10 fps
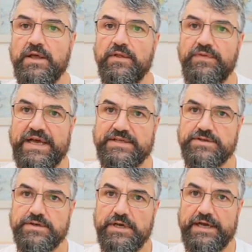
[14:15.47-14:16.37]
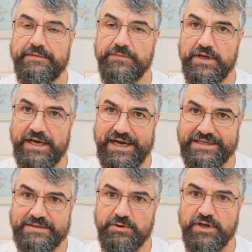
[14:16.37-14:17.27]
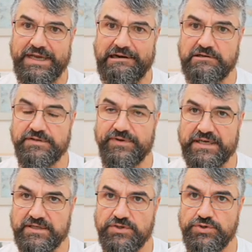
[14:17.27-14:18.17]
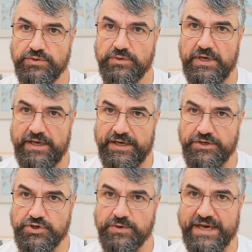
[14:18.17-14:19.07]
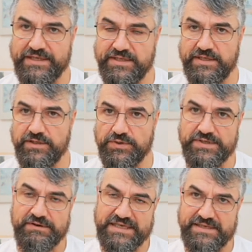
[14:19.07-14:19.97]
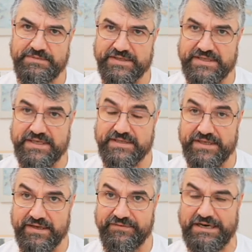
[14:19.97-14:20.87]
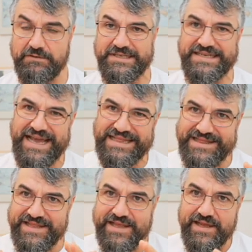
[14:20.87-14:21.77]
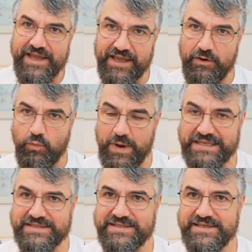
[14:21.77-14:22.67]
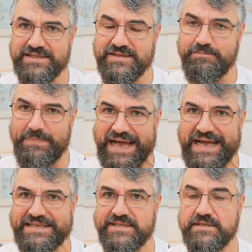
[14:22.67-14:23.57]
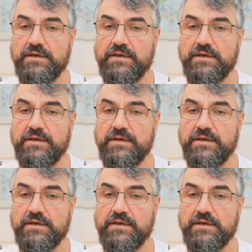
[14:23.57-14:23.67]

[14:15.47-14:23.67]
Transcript: that I deploy artifact to UAT, user acceptance testing environment, and once this pass